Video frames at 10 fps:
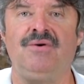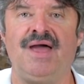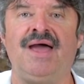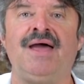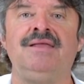
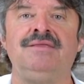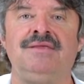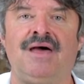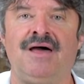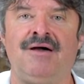
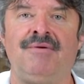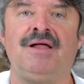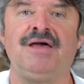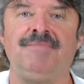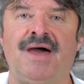and I'll
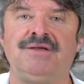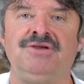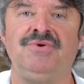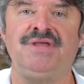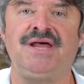get back to
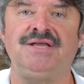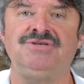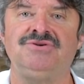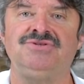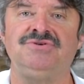you with an
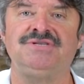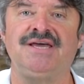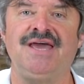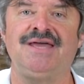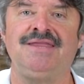answer as soon as I
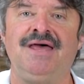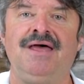can.